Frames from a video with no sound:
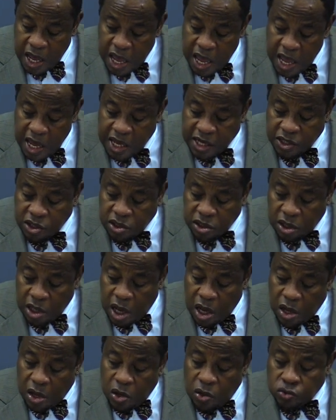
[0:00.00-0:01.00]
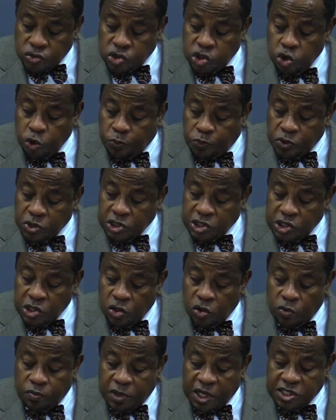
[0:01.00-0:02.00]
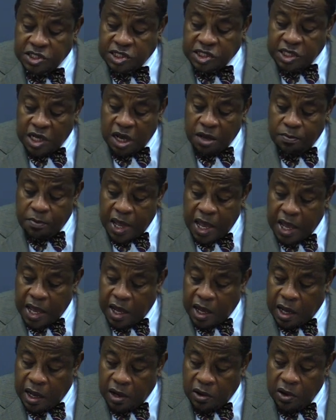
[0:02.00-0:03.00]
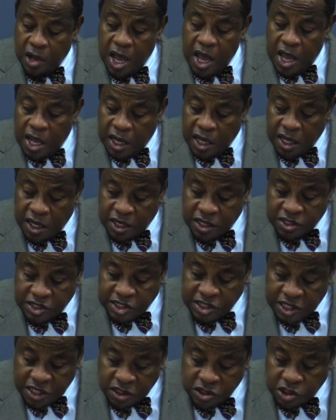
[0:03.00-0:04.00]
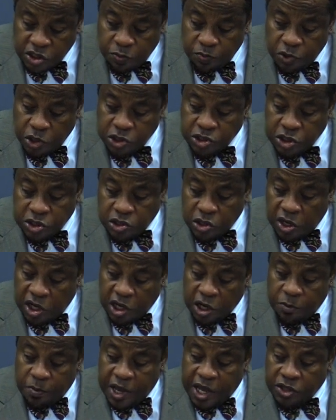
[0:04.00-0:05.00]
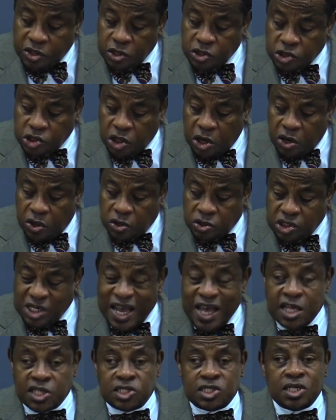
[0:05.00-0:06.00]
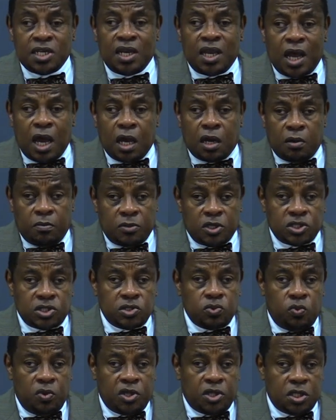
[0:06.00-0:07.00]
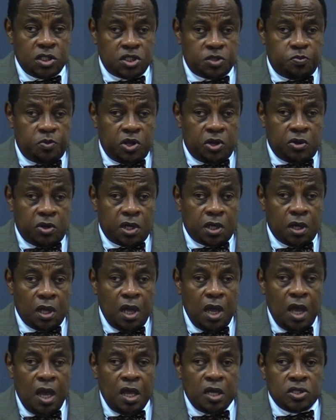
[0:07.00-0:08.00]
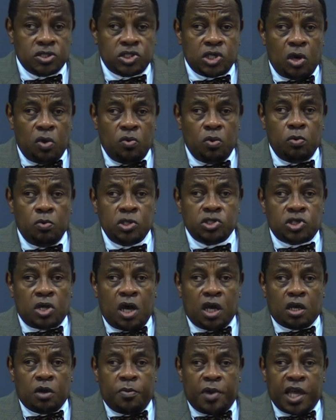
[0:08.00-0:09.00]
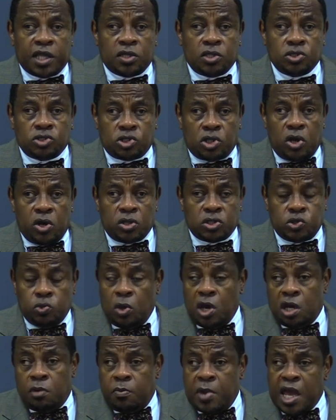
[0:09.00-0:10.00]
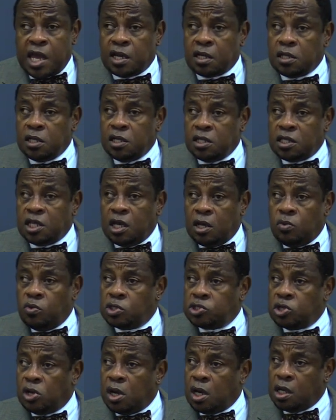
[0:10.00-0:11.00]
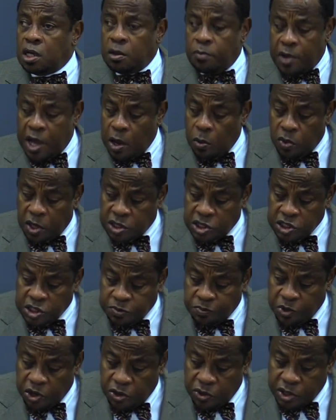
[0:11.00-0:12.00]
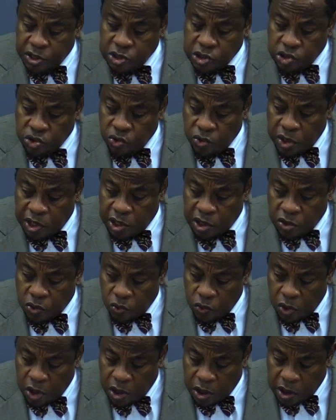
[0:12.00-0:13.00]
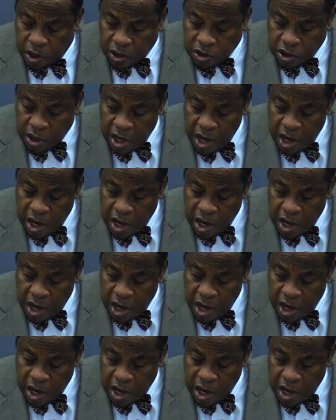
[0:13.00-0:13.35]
and low to presume that somehow it is sensible to talk about the church as synonymous with the Spirit. So when we talk about the church, we automatically think we're talking about what the Spirit is doing in the world,